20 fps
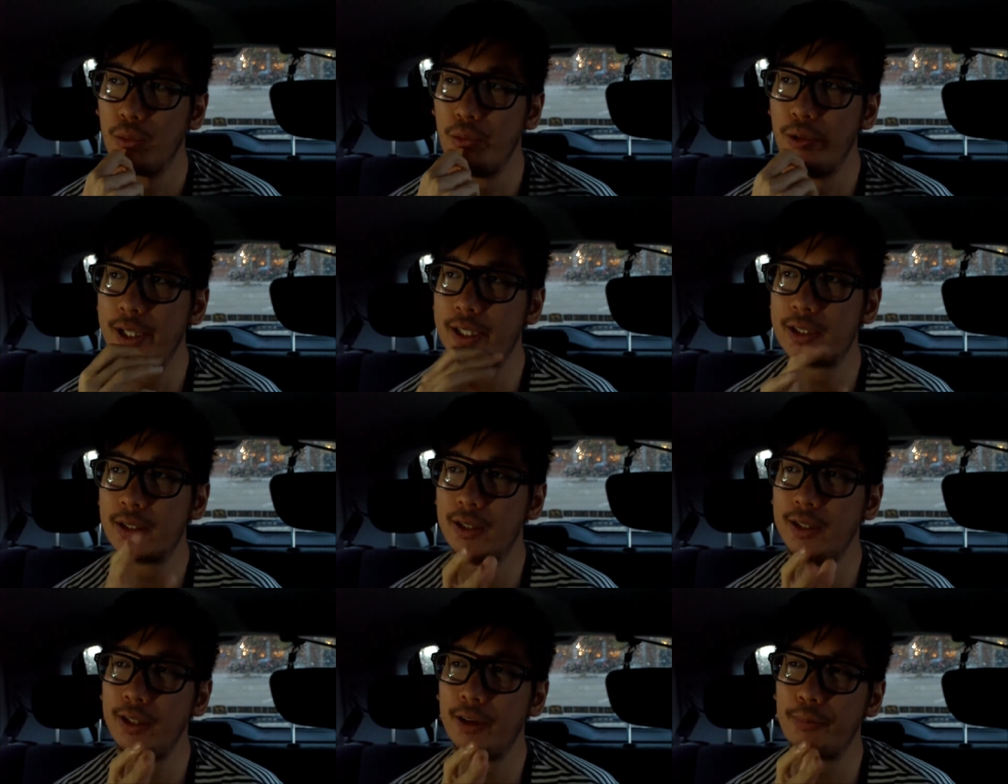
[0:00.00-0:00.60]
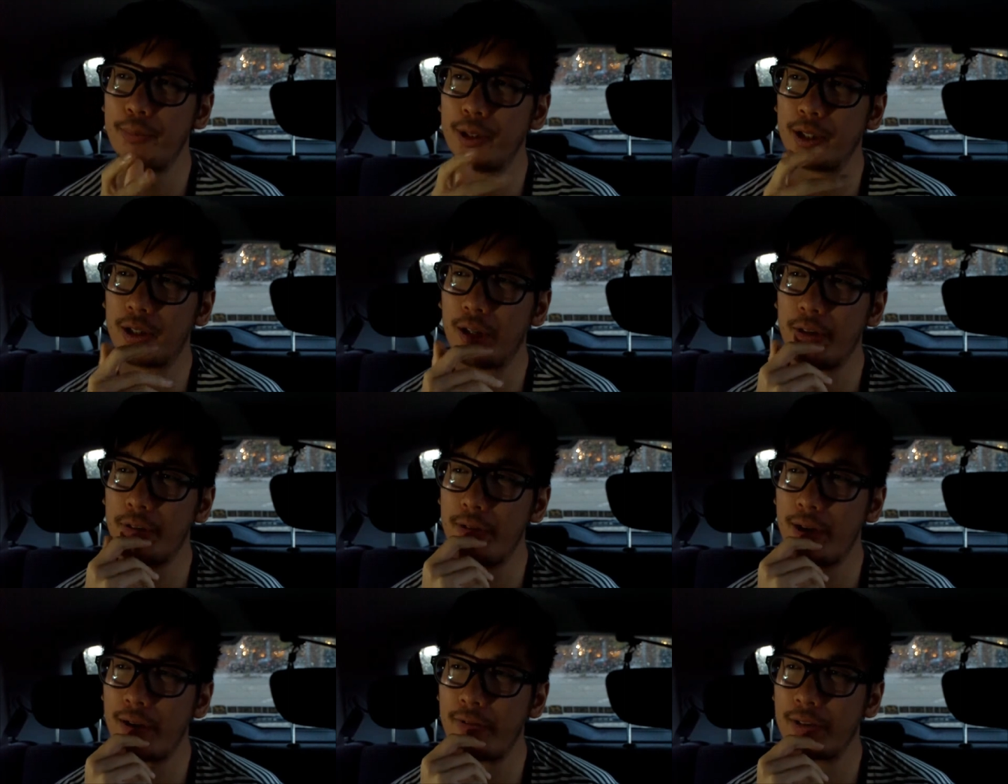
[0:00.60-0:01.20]
recently I've been
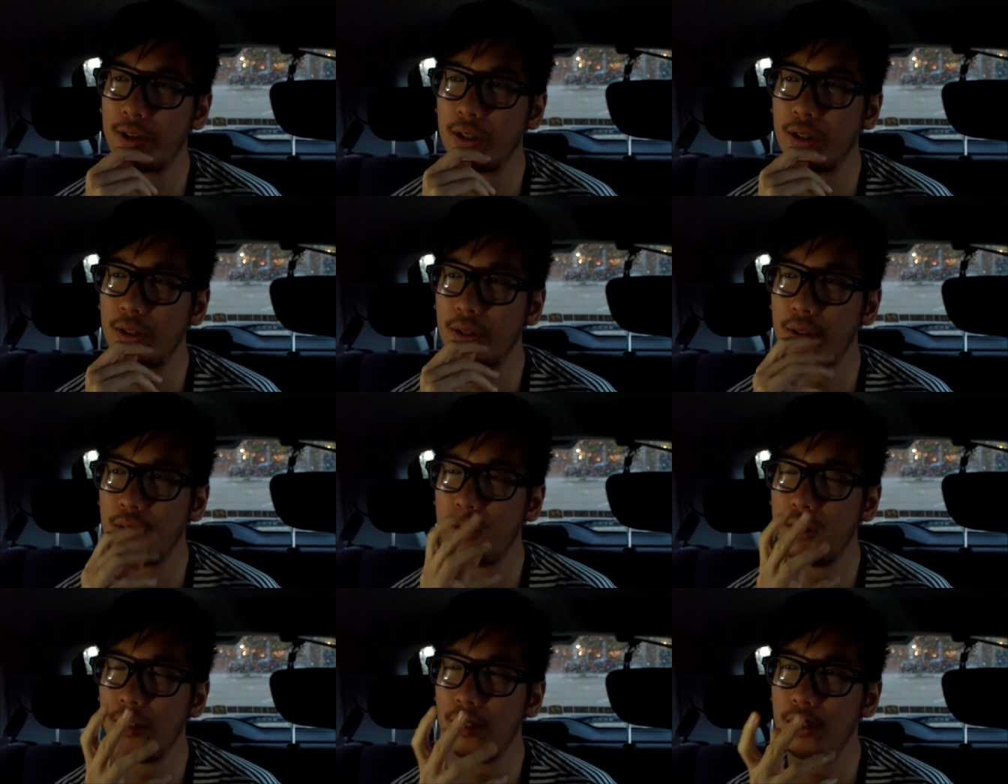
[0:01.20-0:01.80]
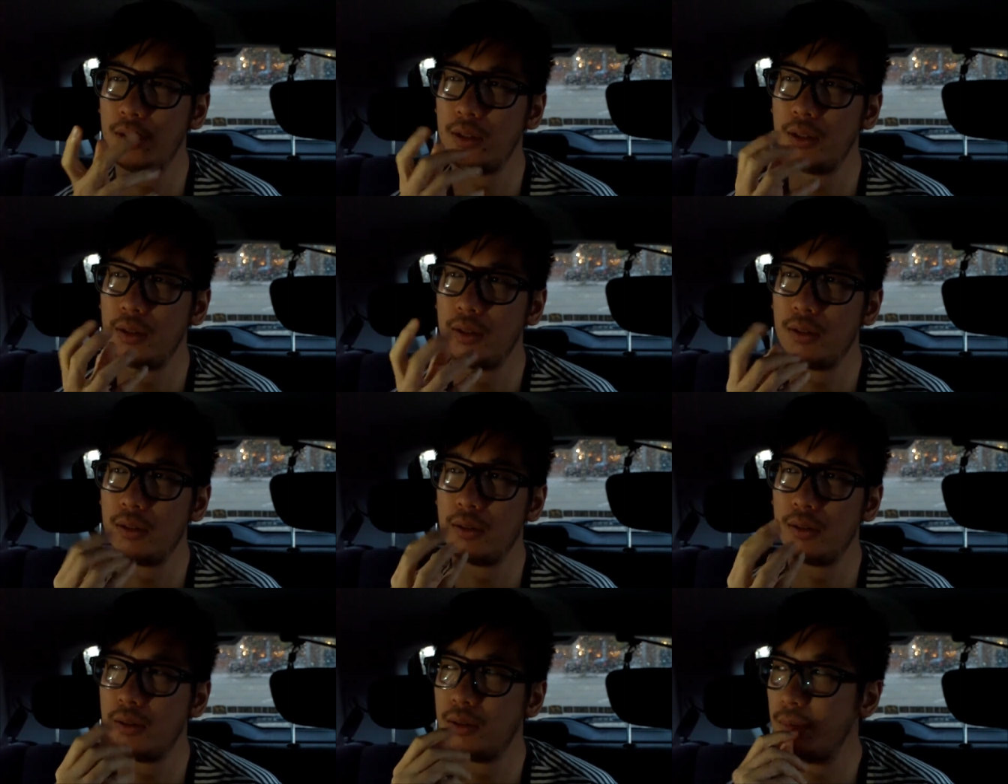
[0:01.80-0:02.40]
kind of having
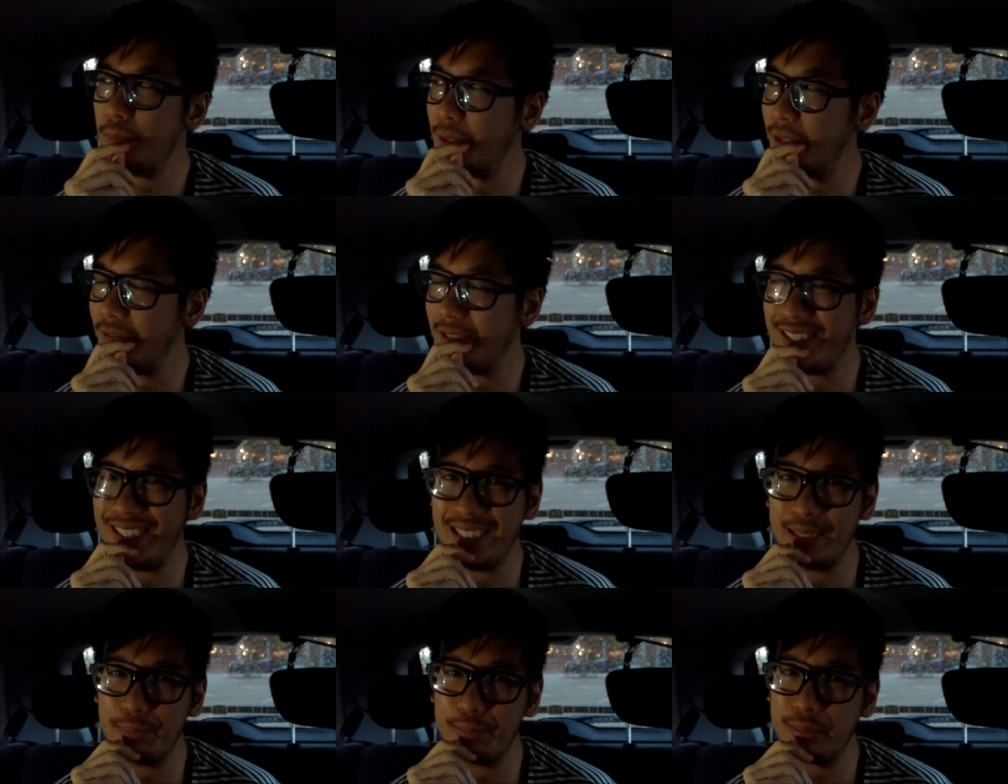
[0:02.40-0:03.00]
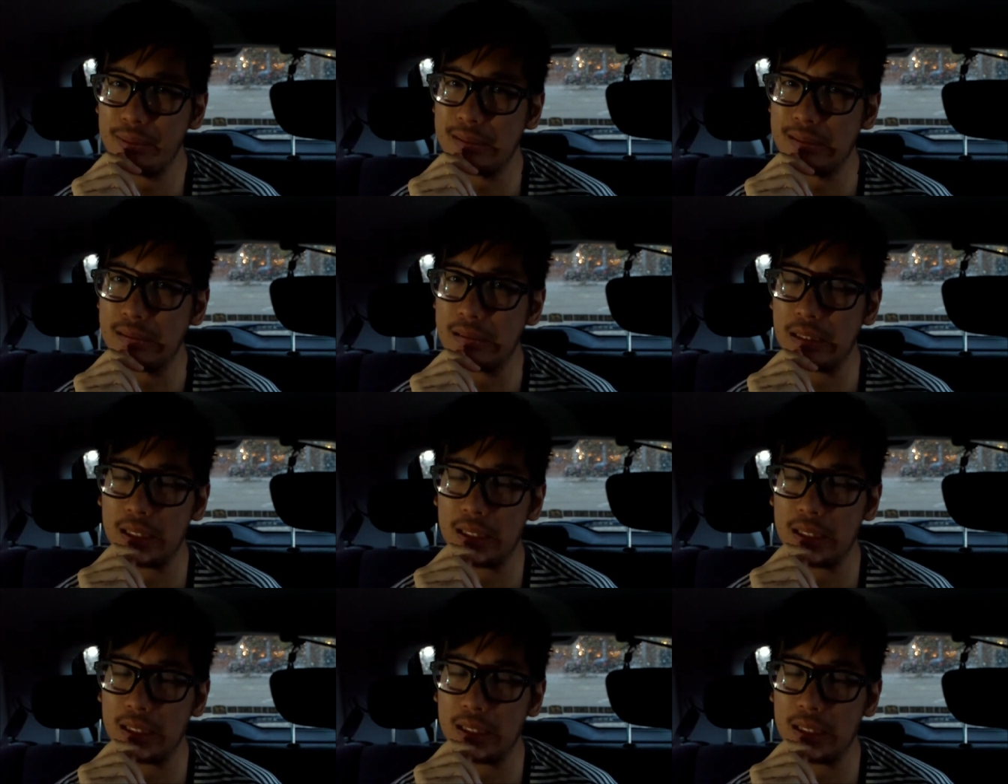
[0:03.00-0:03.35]
a bit of a dip.